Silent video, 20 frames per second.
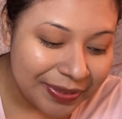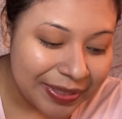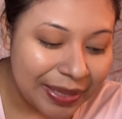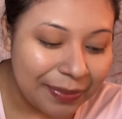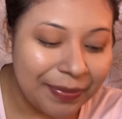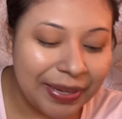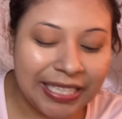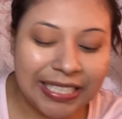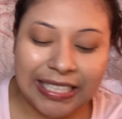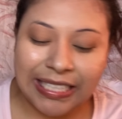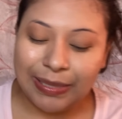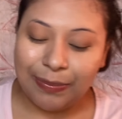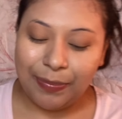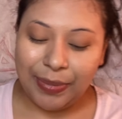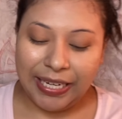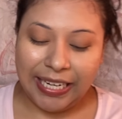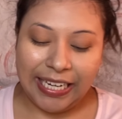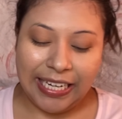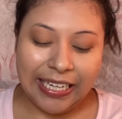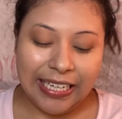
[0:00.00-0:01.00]
with my
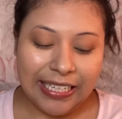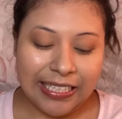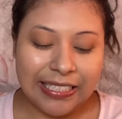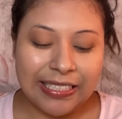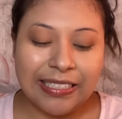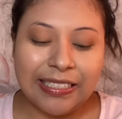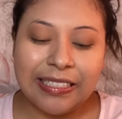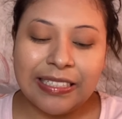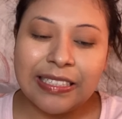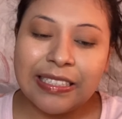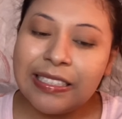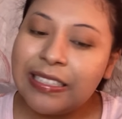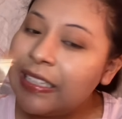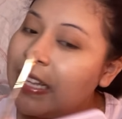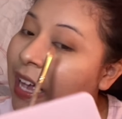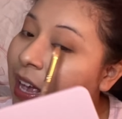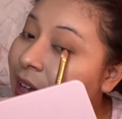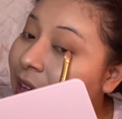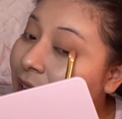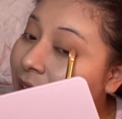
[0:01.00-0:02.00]
sibling
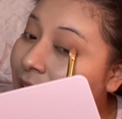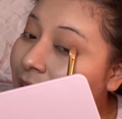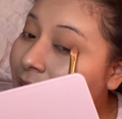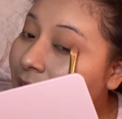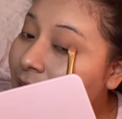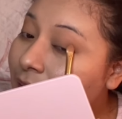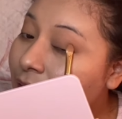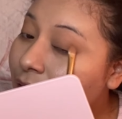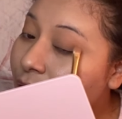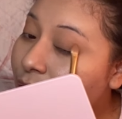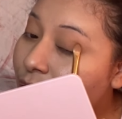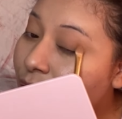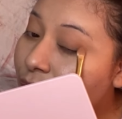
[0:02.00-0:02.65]
and her